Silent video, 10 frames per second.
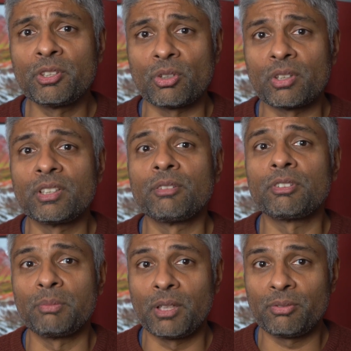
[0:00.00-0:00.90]
majority of
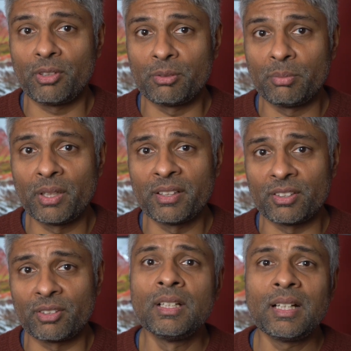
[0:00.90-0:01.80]
smartphone
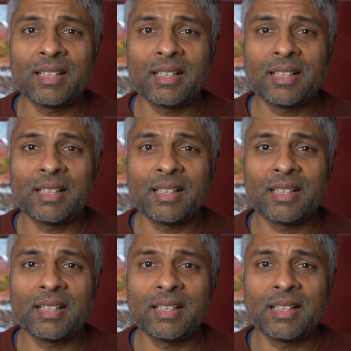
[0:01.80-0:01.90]
buyers.